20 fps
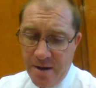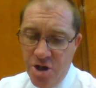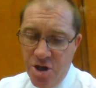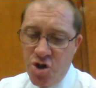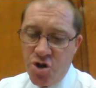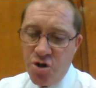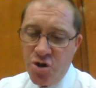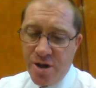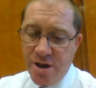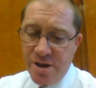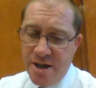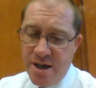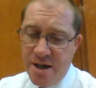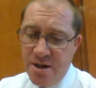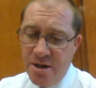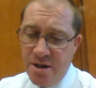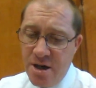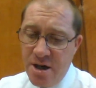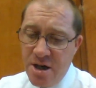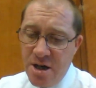He shook his
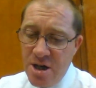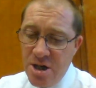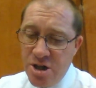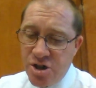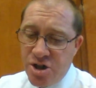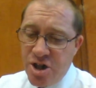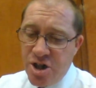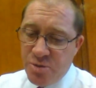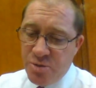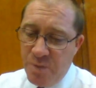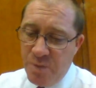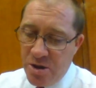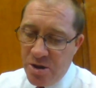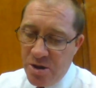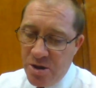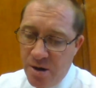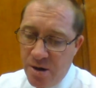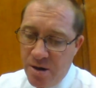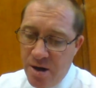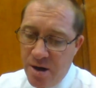head. 6
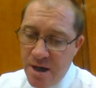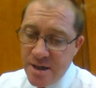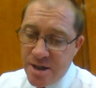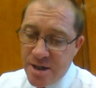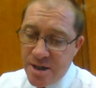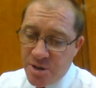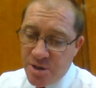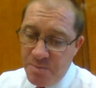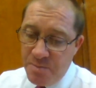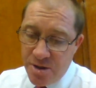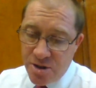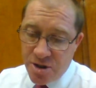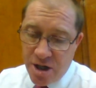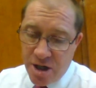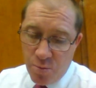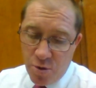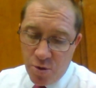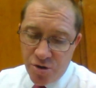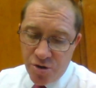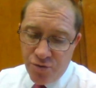months
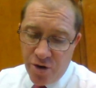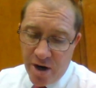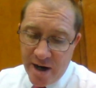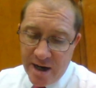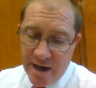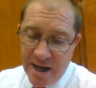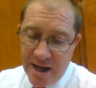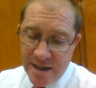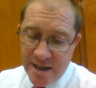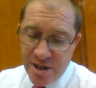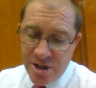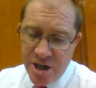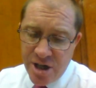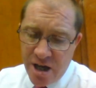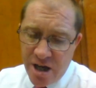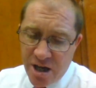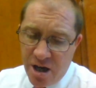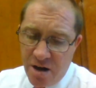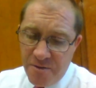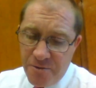I was writing letters,
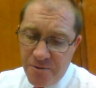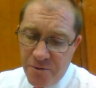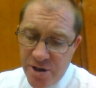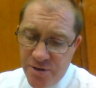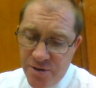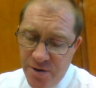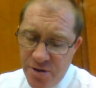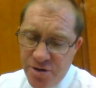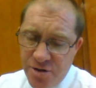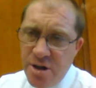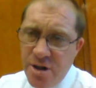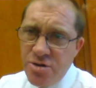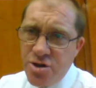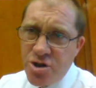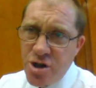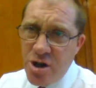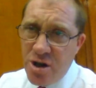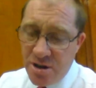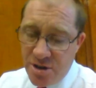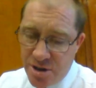going for interviews, no
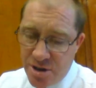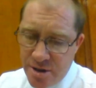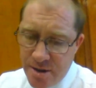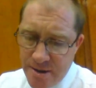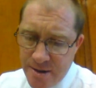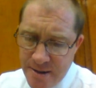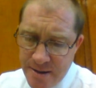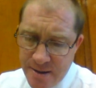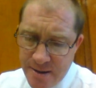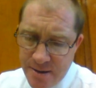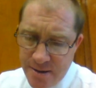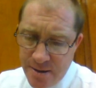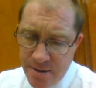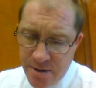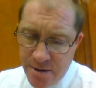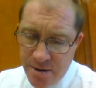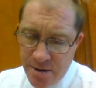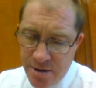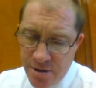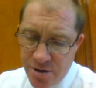chance.
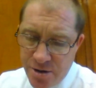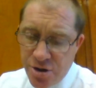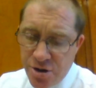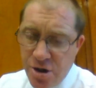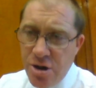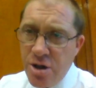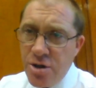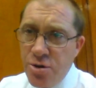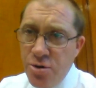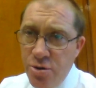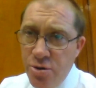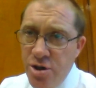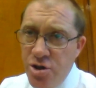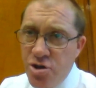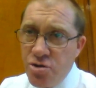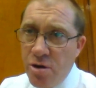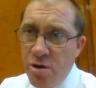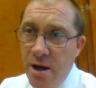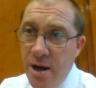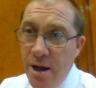So you thought
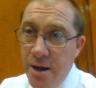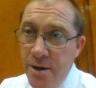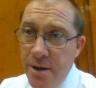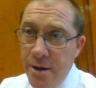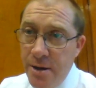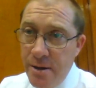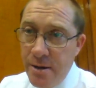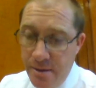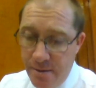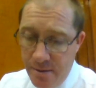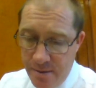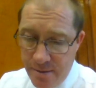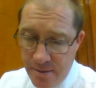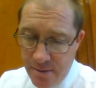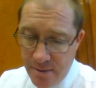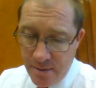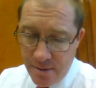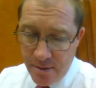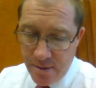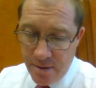you'd try London?
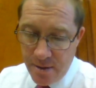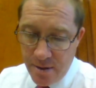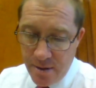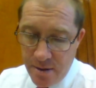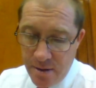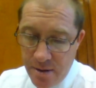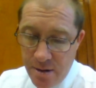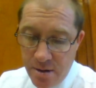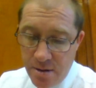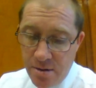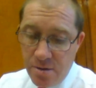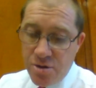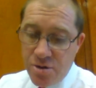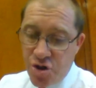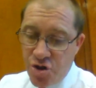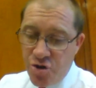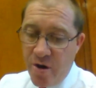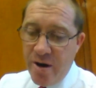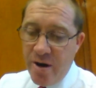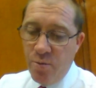Not
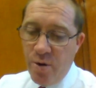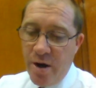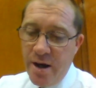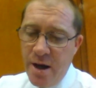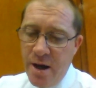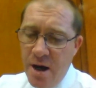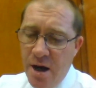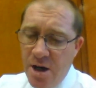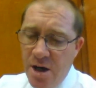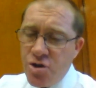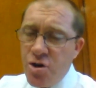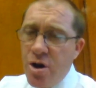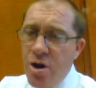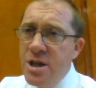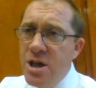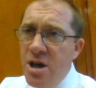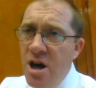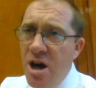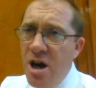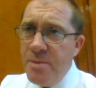straight away. I
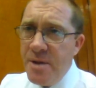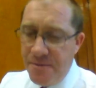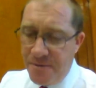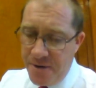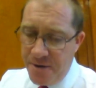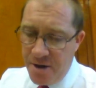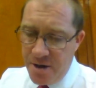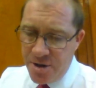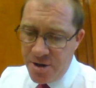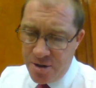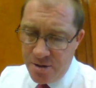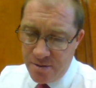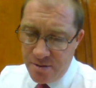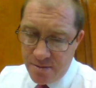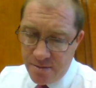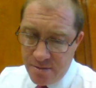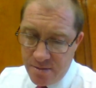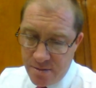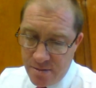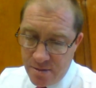tried the army first.
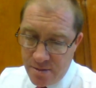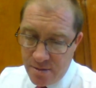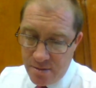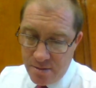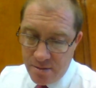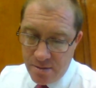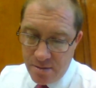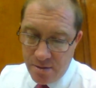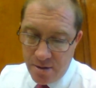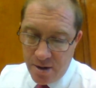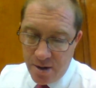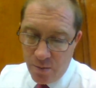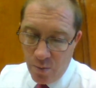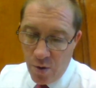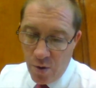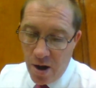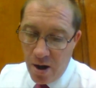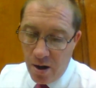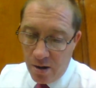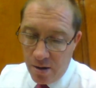
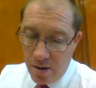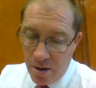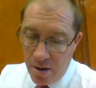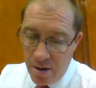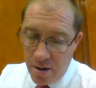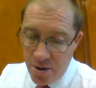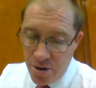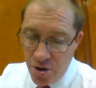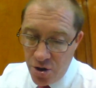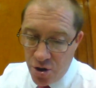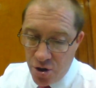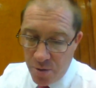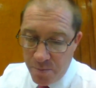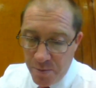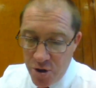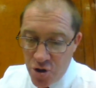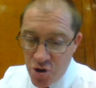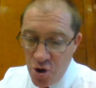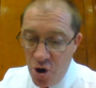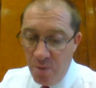Well, you can
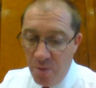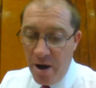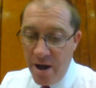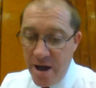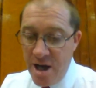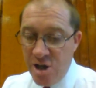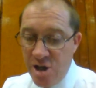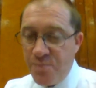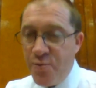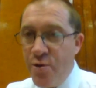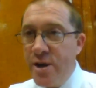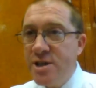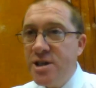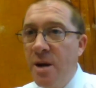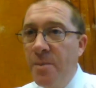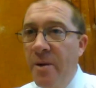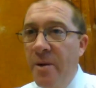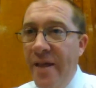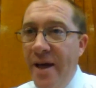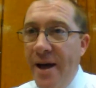be sure my ears pricked
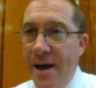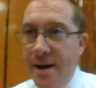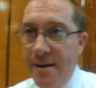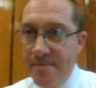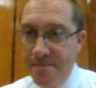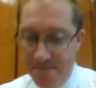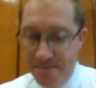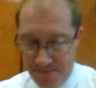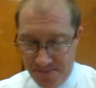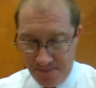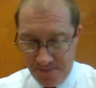up at that.